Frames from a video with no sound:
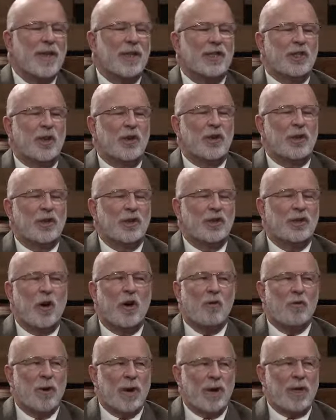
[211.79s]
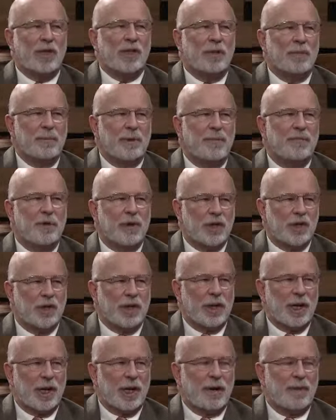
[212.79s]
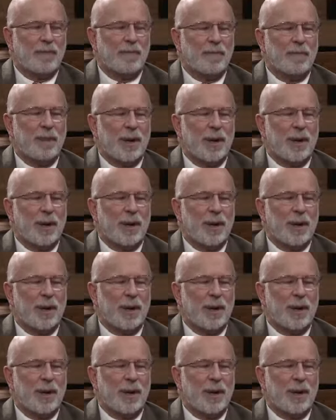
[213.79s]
So there's already some diversity.